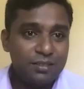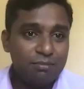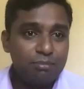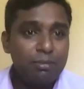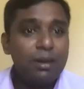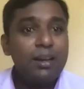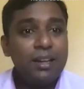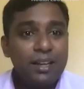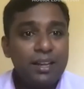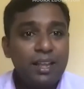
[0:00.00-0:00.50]

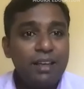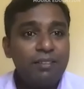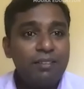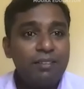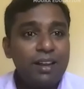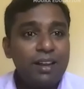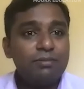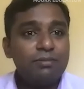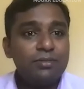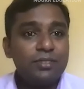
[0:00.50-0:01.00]
but they will
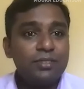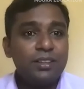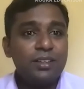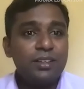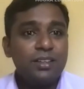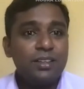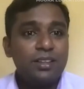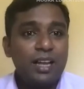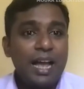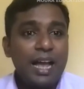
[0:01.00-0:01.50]
have
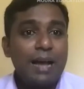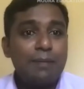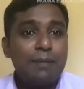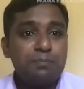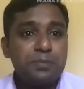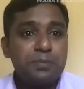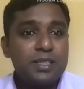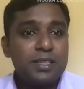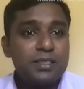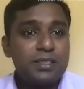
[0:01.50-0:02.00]

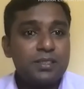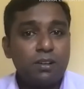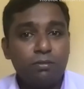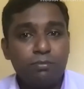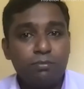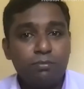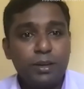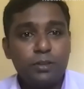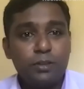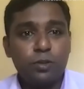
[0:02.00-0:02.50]
absence of
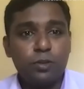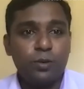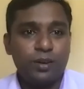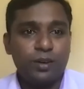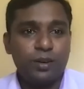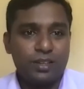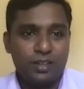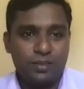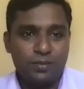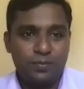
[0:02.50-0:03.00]
menstruation.